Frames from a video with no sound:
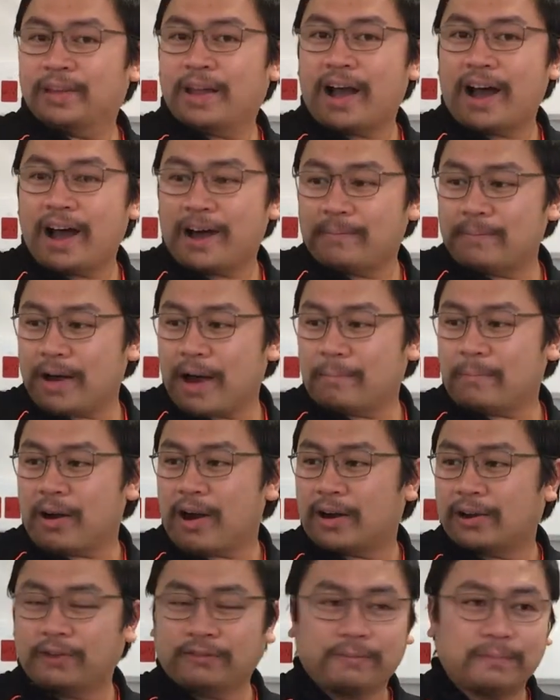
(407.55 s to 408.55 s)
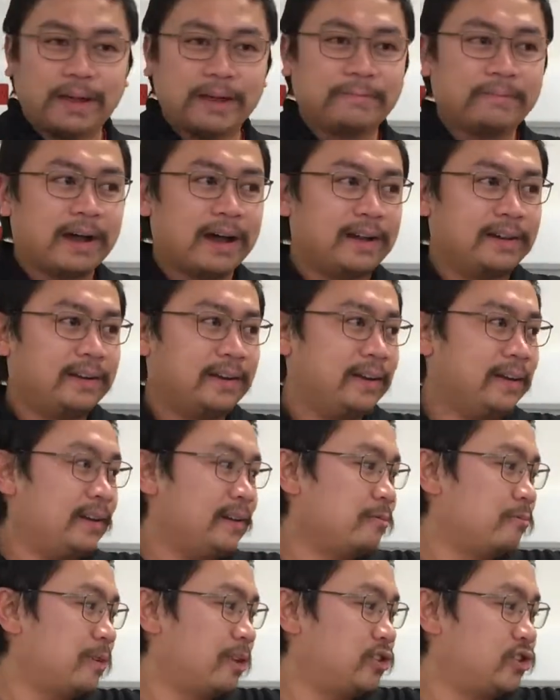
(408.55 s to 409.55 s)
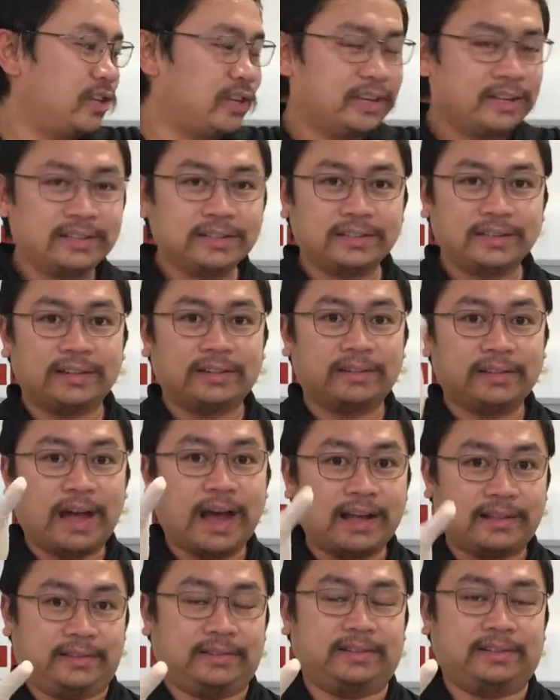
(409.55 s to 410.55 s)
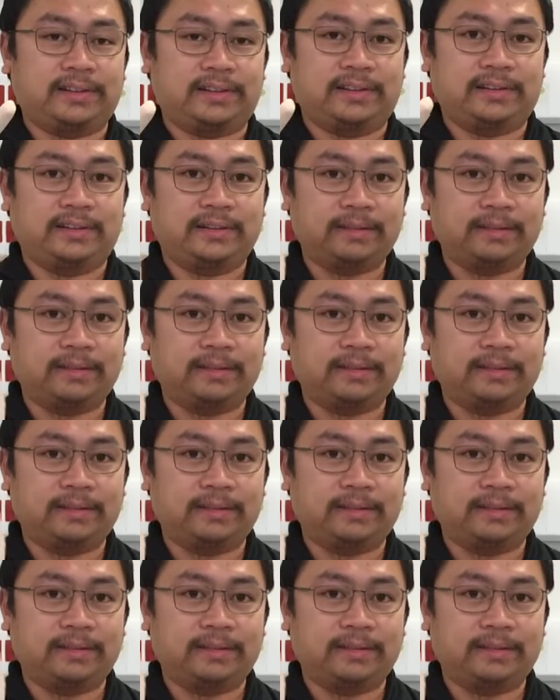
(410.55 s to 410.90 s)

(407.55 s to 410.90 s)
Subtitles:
a part of my body which is not